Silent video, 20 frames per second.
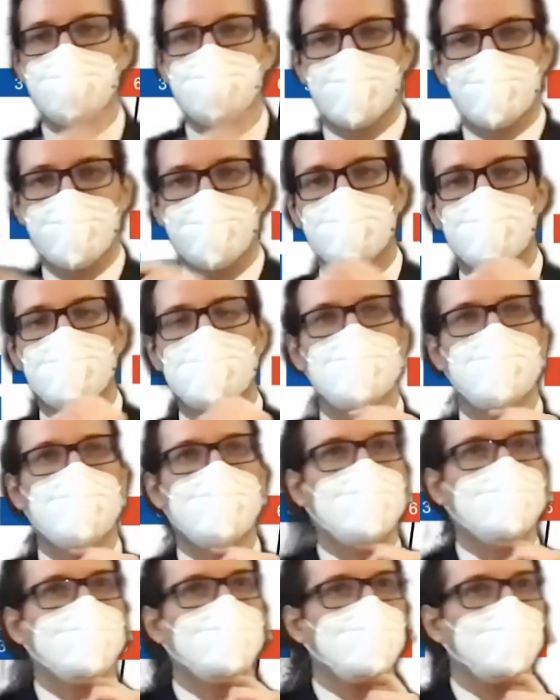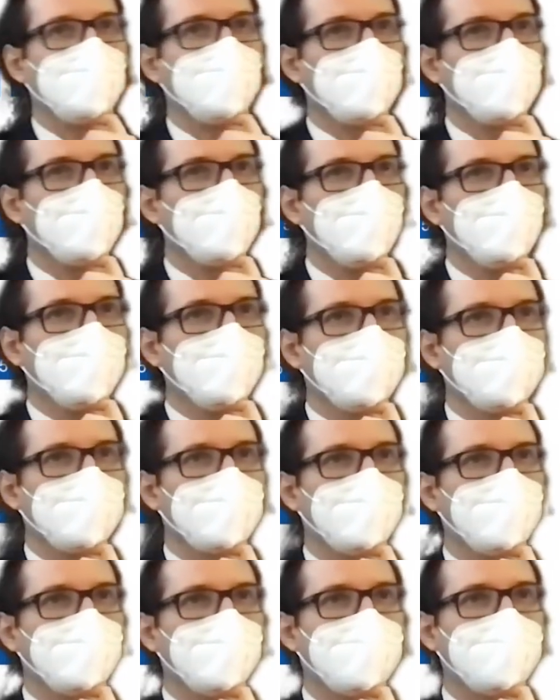I have the same idea on Zoom.
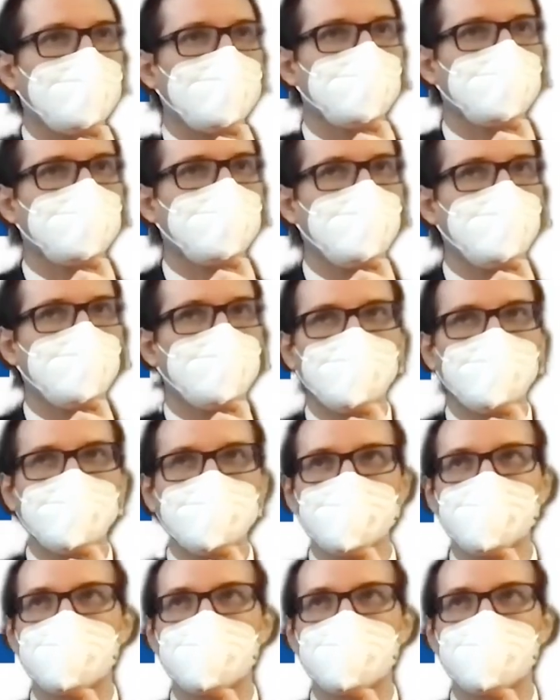Hash tables.